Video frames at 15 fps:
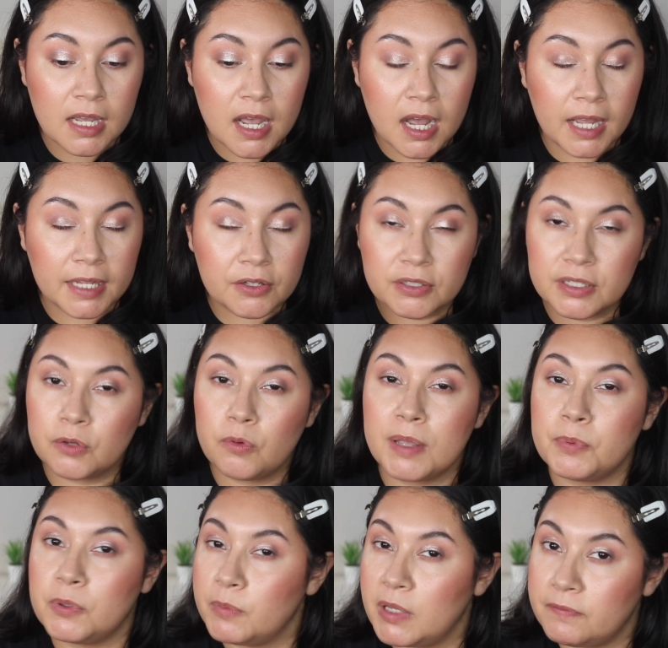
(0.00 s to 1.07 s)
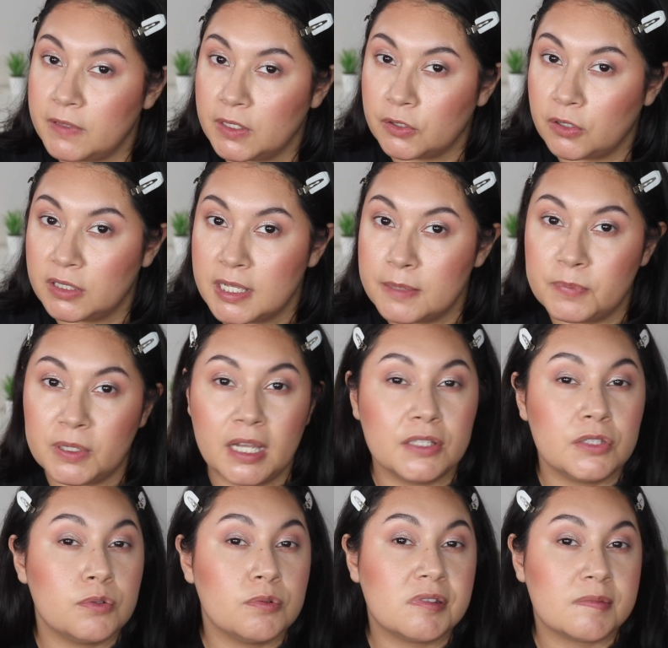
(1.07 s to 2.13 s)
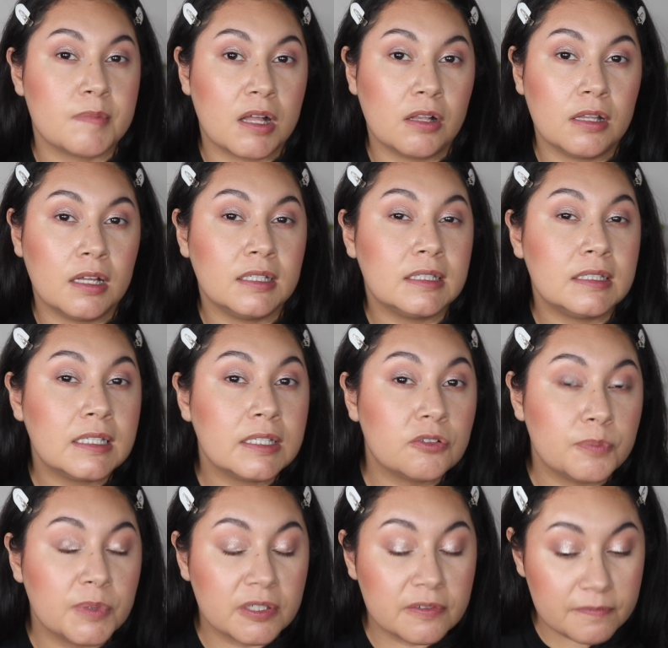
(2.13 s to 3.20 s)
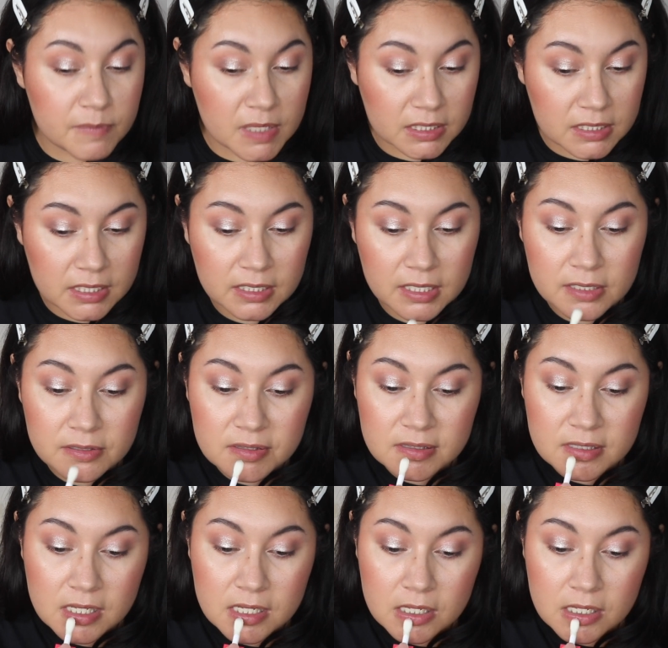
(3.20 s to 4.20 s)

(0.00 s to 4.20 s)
I couldn't quite put my finger on it, but I do smell a little bit of mintiness.